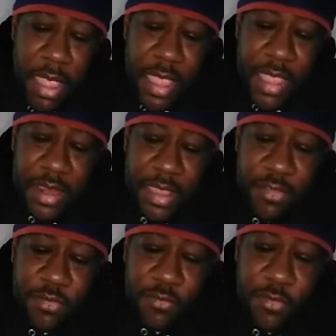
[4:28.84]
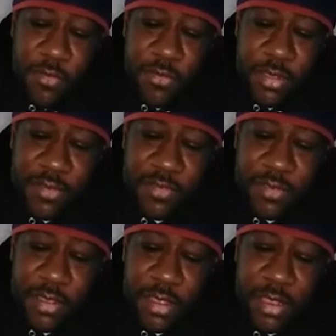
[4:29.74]
in his grooveless
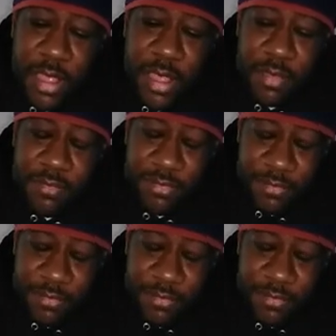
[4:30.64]
glove.